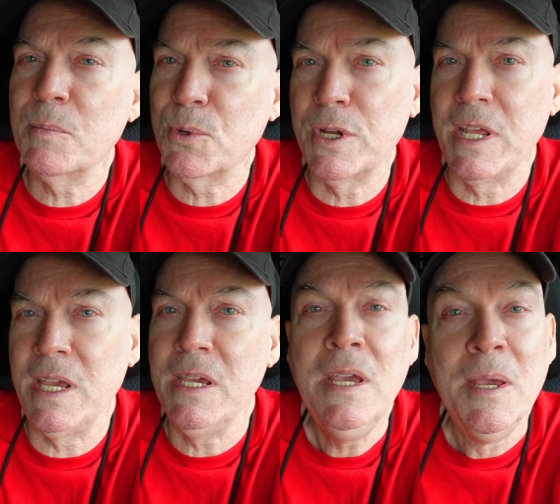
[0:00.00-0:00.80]

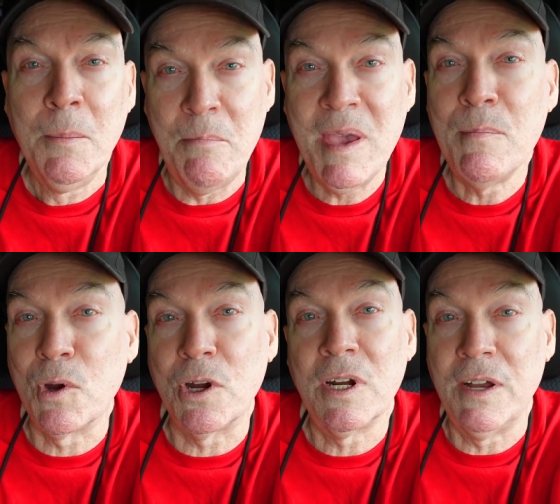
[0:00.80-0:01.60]
pretty
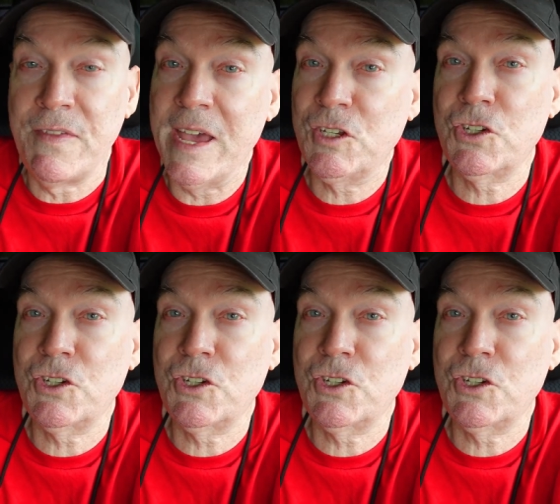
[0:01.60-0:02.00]
member of that